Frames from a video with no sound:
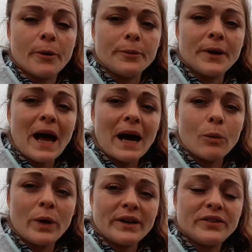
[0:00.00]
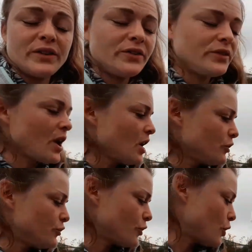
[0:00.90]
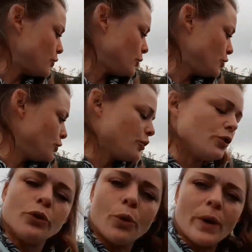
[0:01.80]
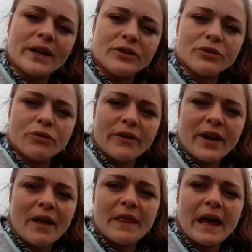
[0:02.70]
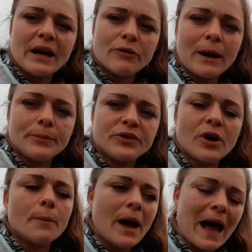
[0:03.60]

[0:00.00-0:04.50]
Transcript: the moment at Wicks's, so you can always run down there, grab some,